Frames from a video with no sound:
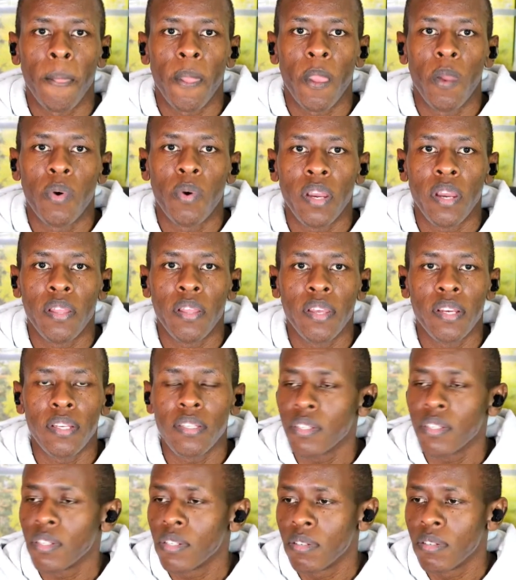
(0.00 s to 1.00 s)
Okay, they
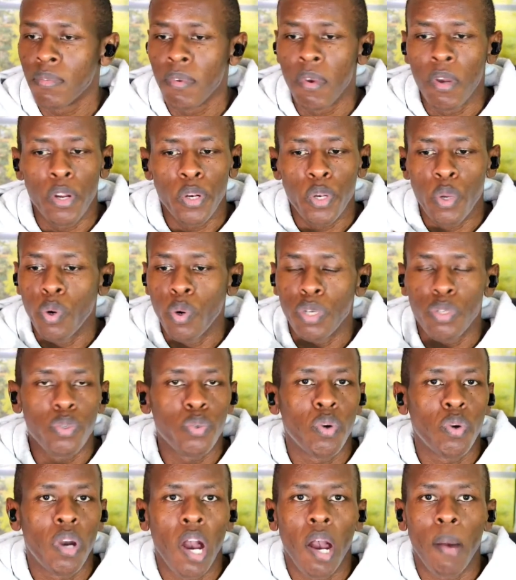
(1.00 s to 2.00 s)
just don't want you to
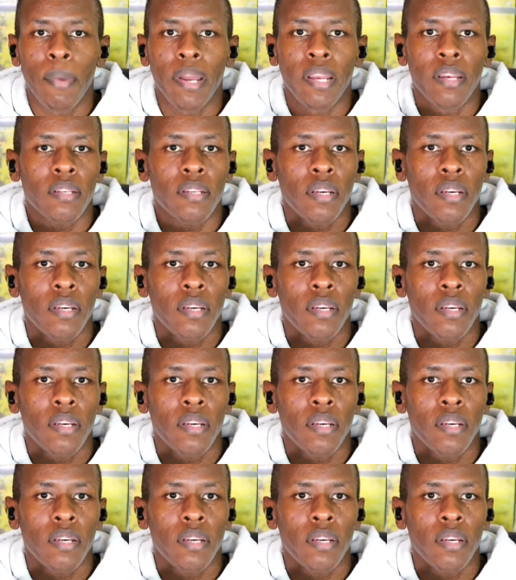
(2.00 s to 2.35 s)
come and